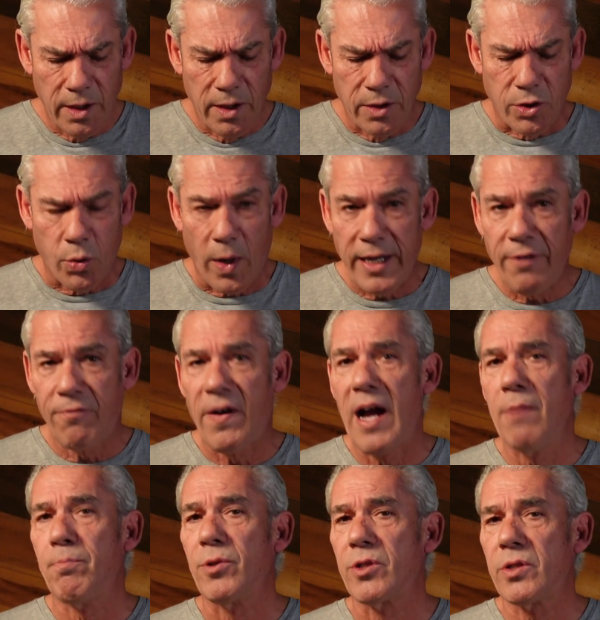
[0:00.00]

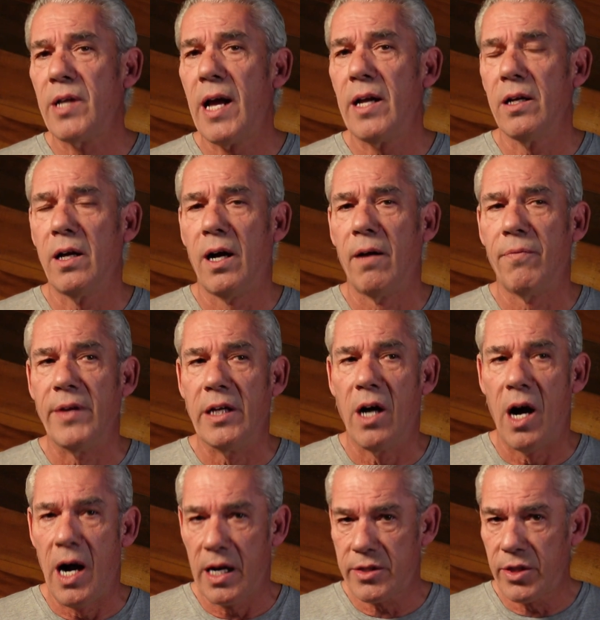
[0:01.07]
25% of the
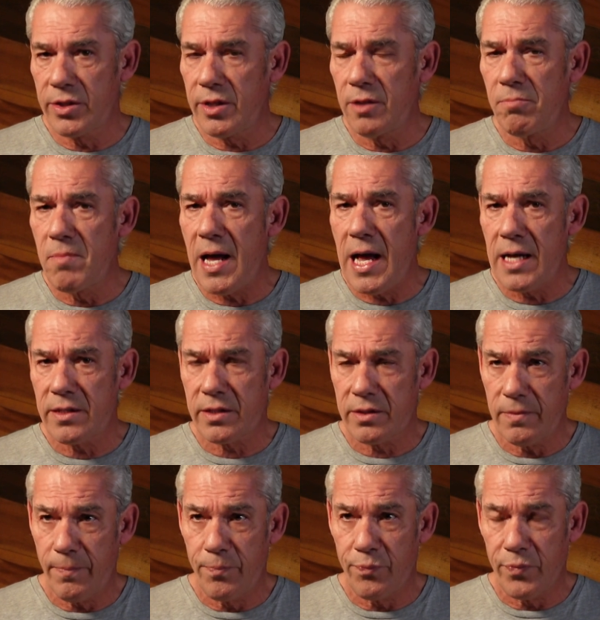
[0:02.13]
oxygen masks,
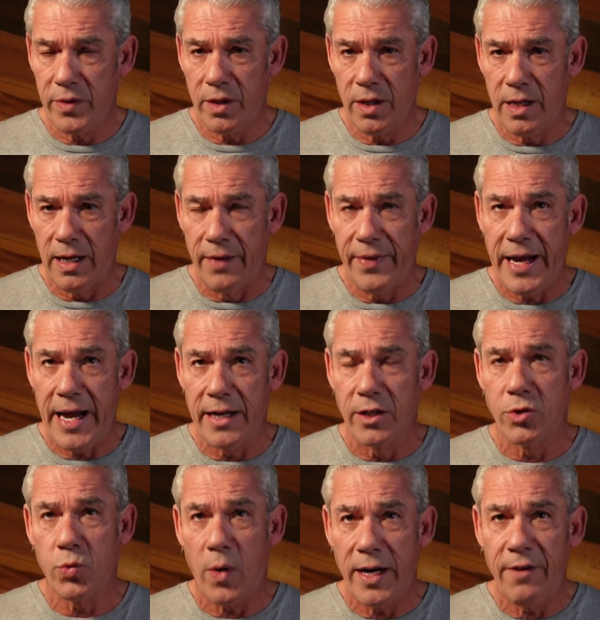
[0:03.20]
they had a
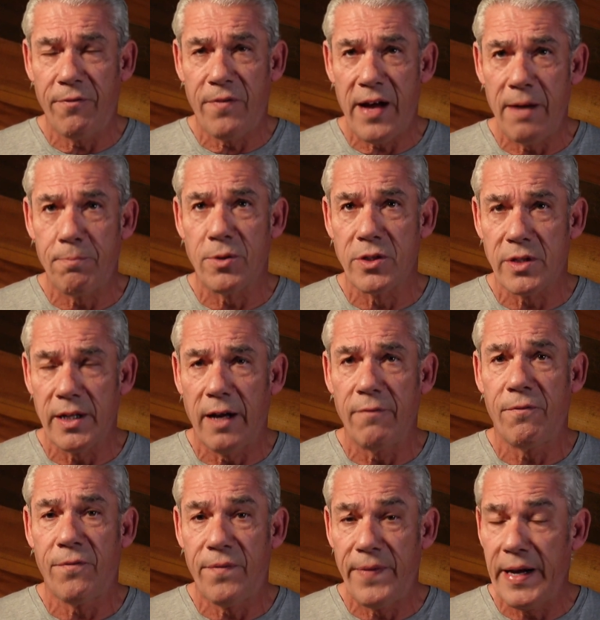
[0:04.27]
25%
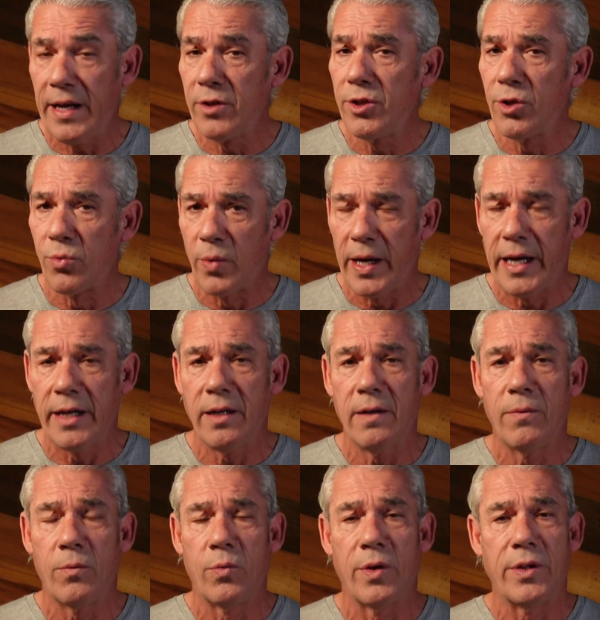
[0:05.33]
failure rate
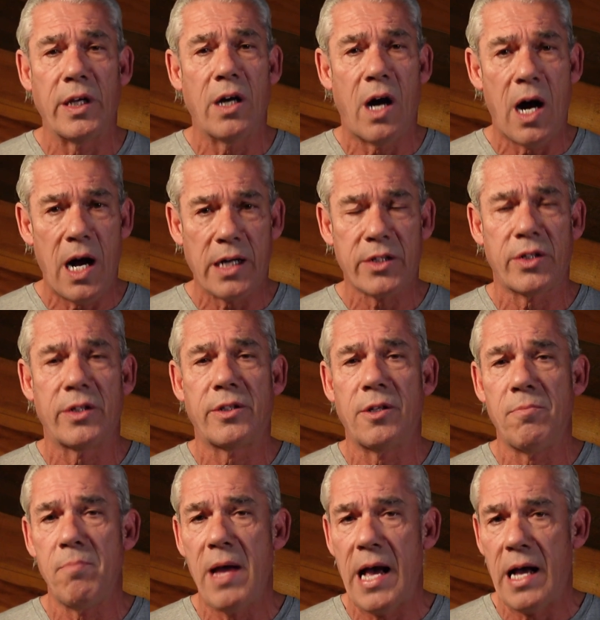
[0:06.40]
with the
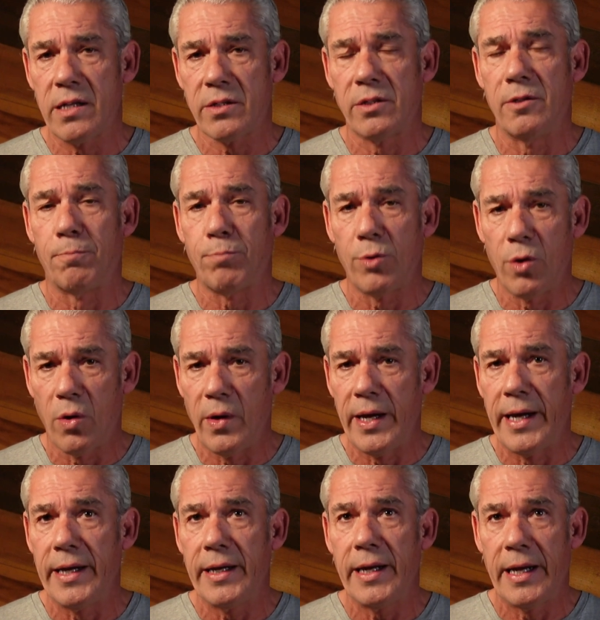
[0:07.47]
oxygen mask
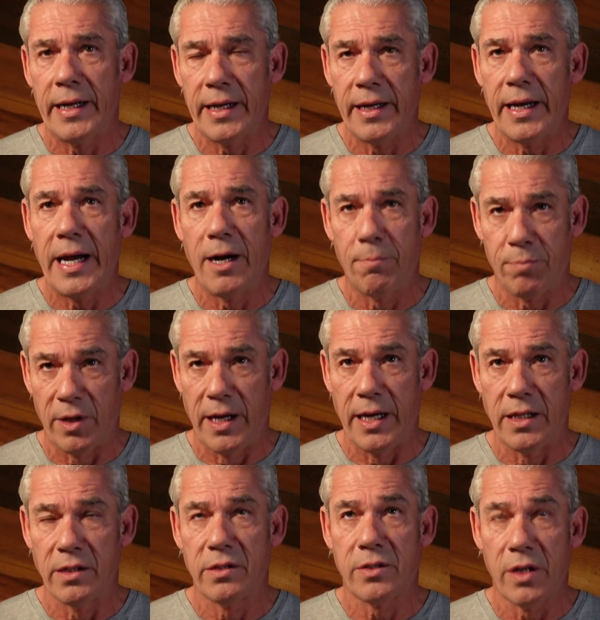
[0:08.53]
deploying in an
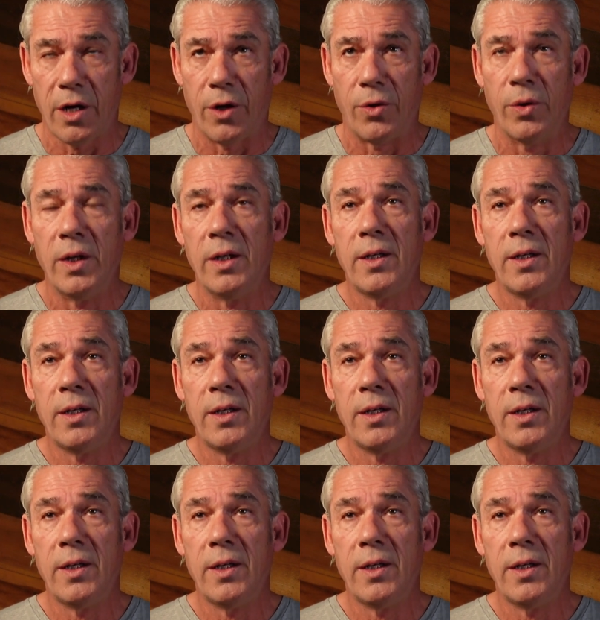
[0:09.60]
airplane. So